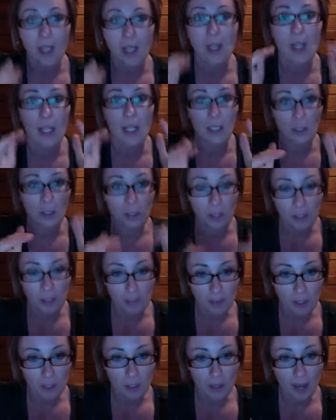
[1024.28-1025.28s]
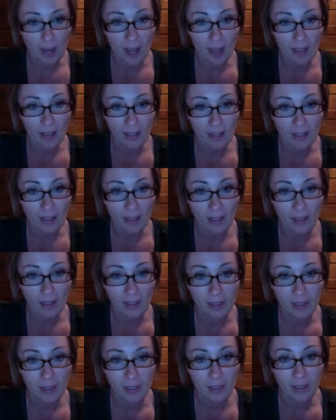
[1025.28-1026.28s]
And you're keeping track.
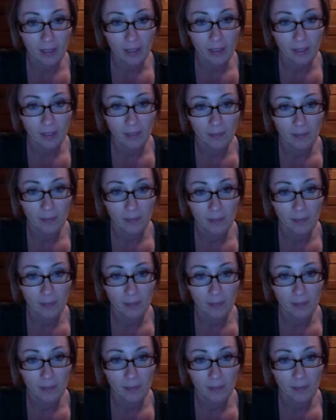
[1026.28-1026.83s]
Mm-hmm.